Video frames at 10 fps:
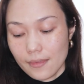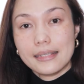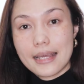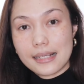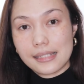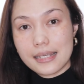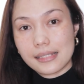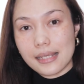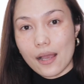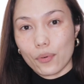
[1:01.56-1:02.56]
Next
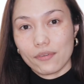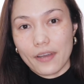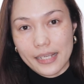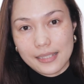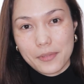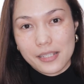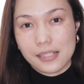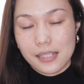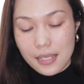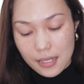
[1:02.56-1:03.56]
is our vitamin
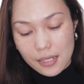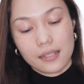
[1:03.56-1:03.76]
C.